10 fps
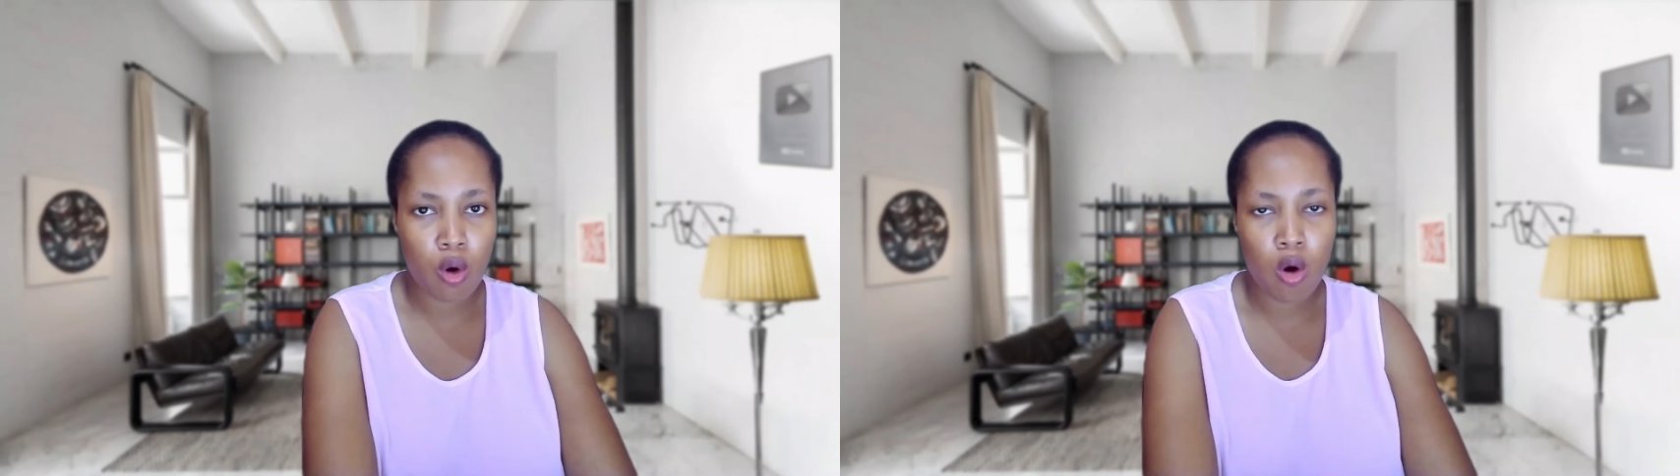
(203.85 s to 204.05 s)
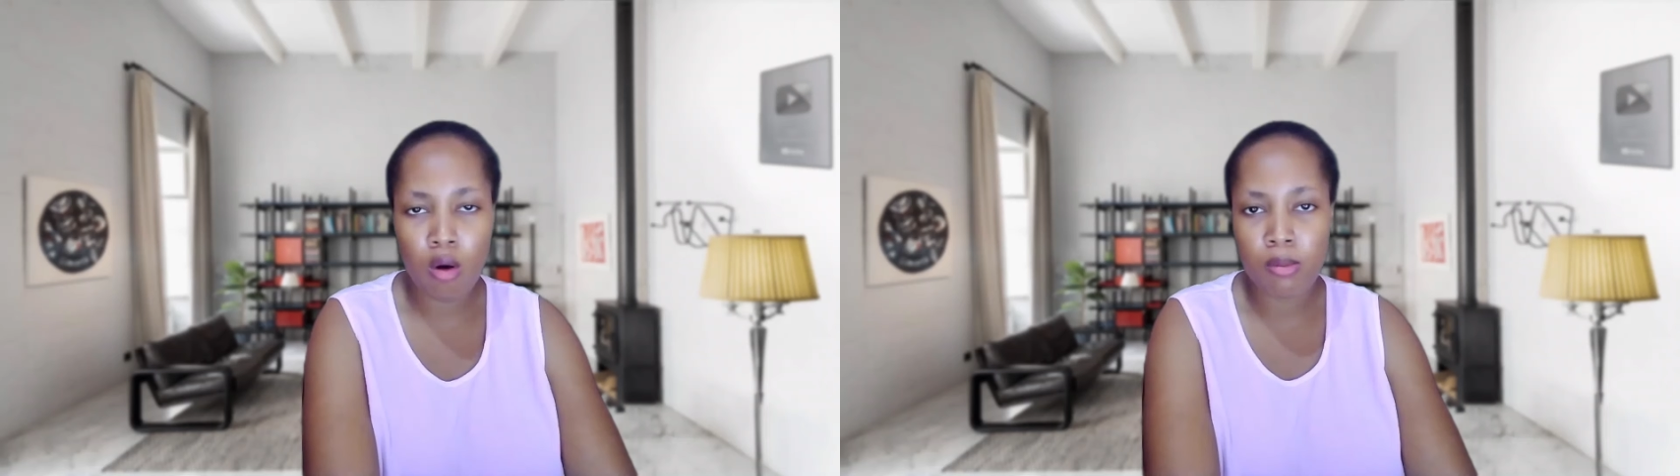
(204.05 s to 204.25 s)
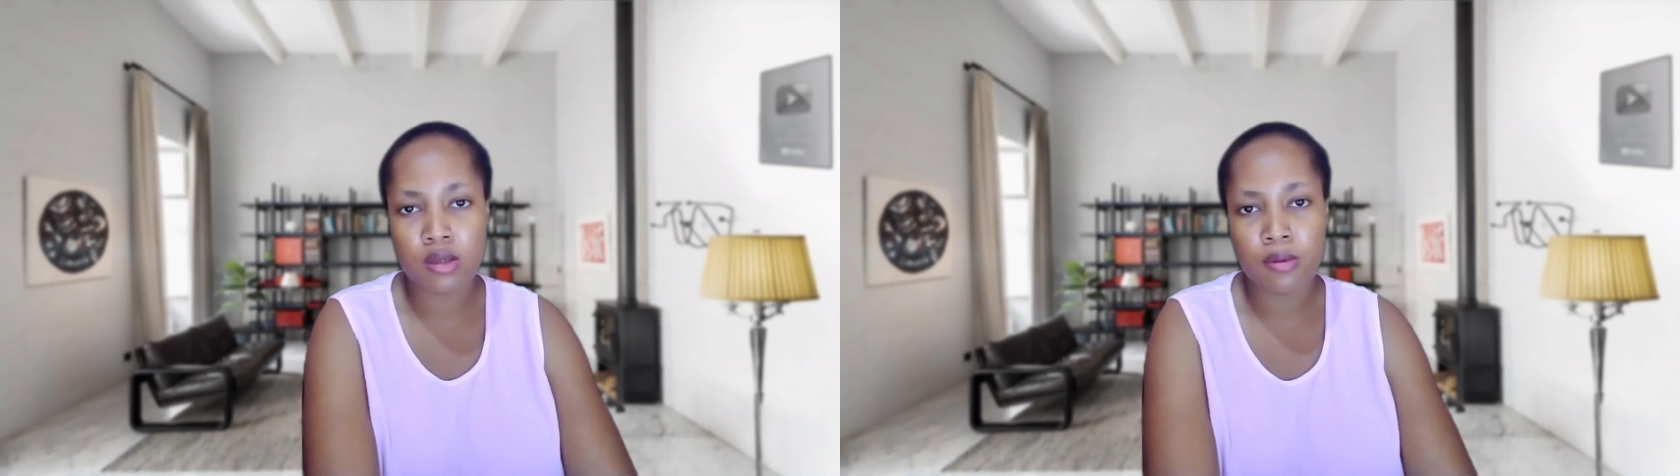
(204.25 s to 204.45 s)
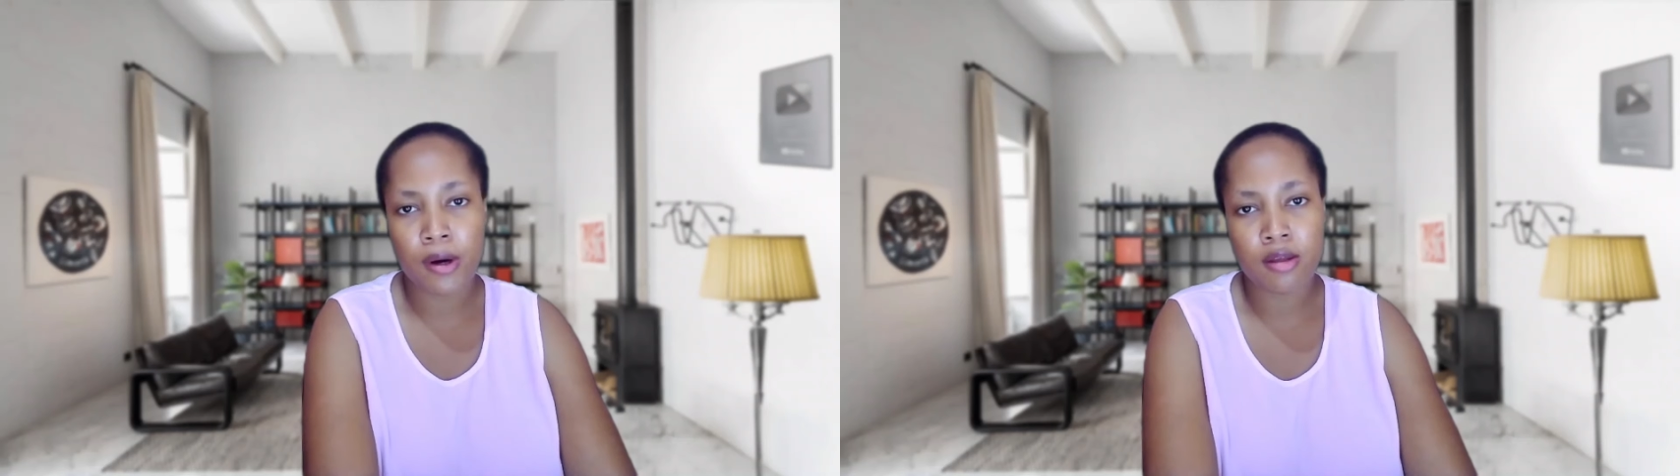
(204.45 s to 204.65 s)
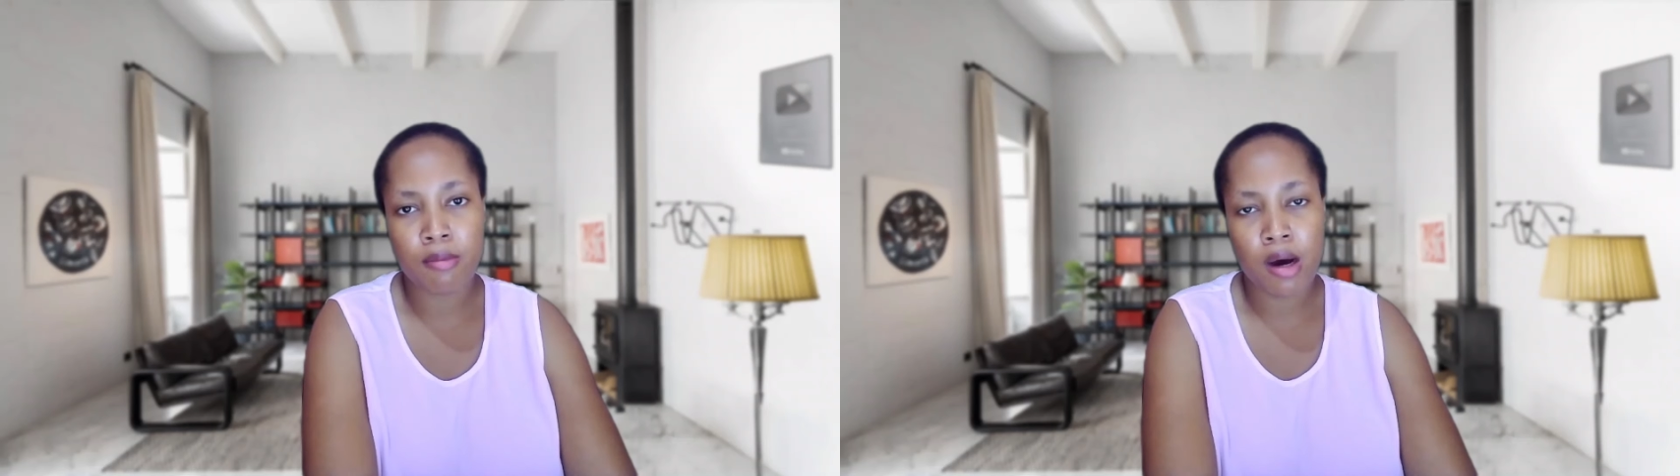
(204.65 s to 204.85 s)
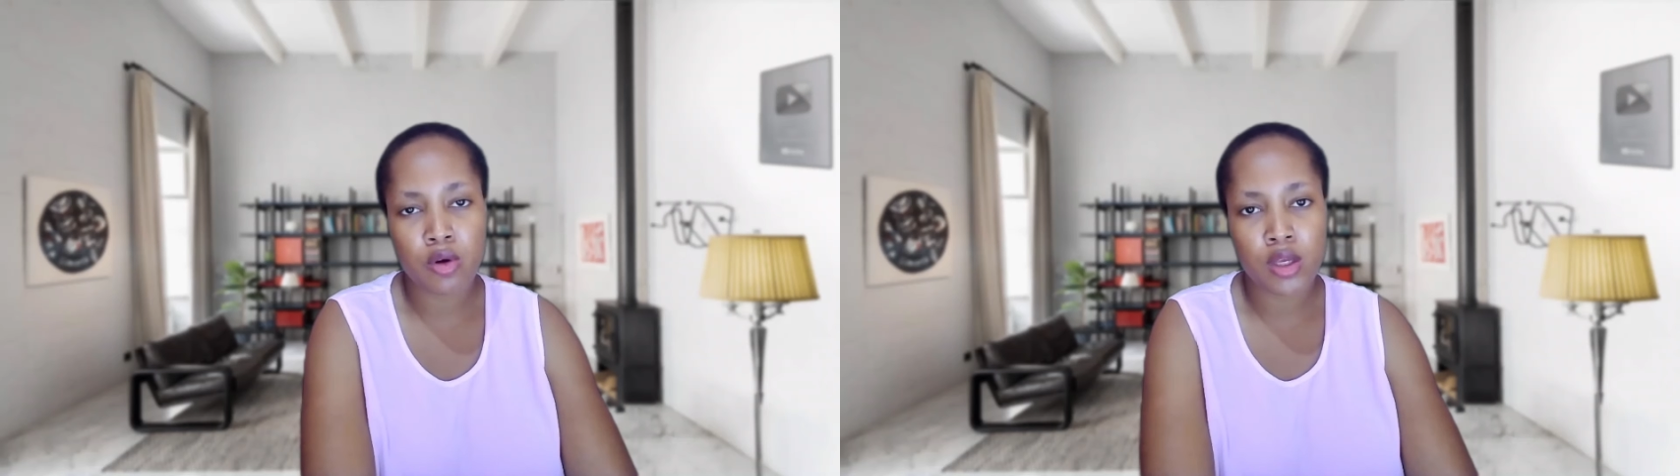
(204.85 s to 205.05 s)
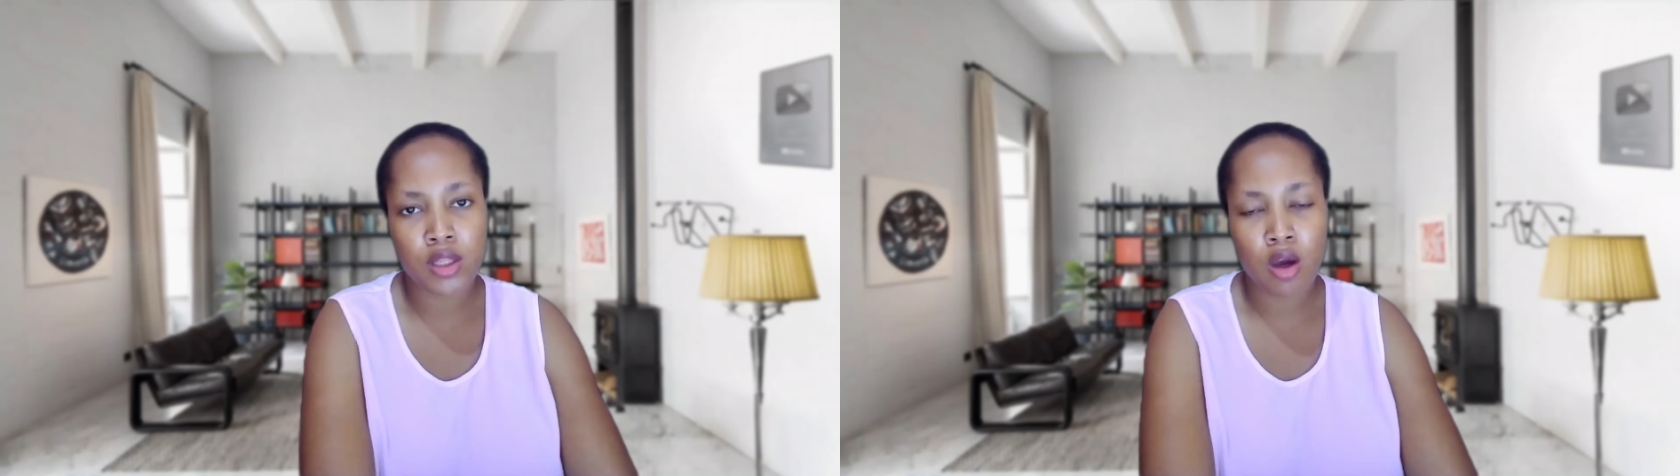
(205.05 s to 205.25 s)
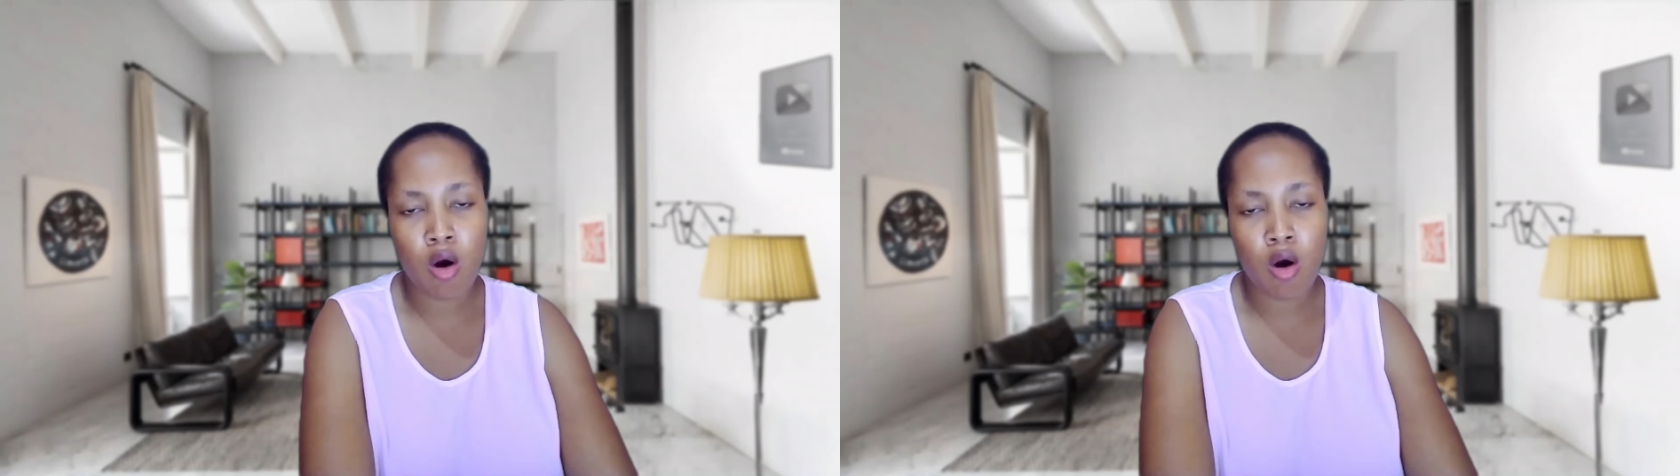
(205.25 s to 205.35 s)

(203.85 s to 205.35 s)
comment about the matter in the